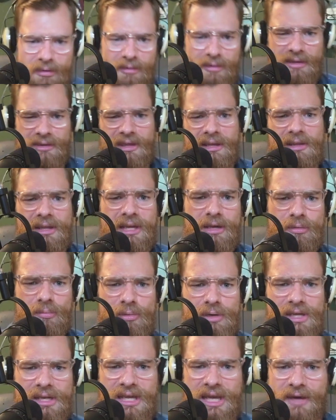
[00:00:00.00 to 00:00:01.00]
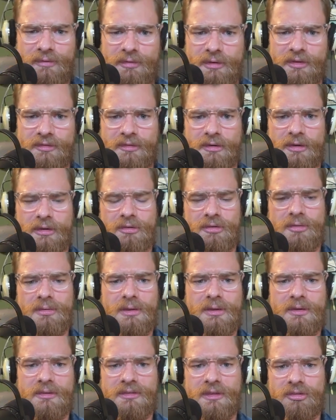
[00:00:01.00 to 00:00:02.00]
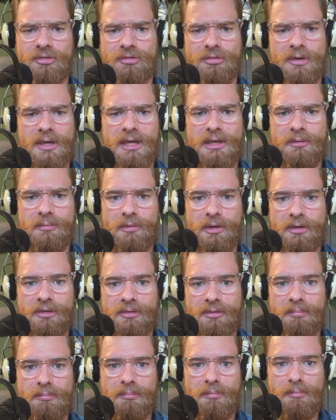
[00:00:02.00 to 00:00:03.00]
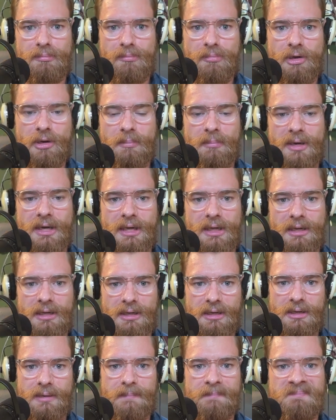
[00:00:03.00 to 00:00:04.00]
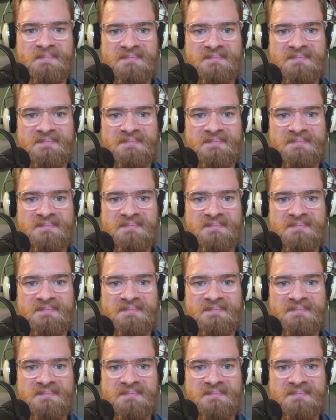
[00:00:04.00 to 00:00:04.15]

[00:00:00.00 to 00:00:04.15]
I think like a week after I started doing this, I trained with one of my uh,